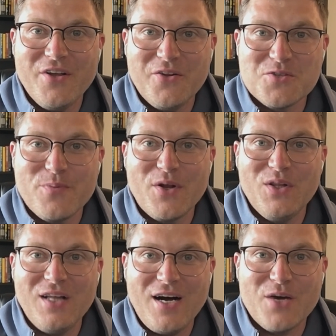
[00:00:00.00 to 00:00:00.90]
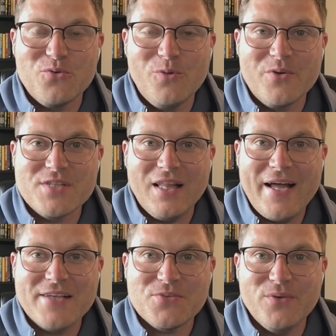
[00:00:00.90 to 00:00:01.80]
You know, there's been a lot of rumors the
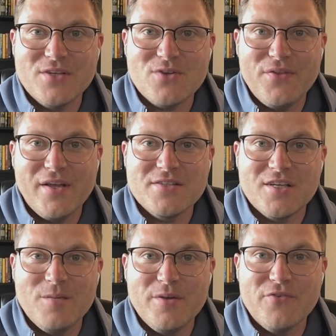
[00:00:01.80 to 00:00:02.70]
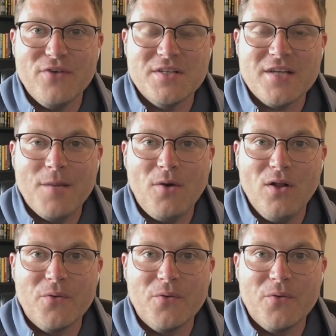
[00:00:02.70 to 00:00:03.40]
last week, so I think it's going to be a fun time all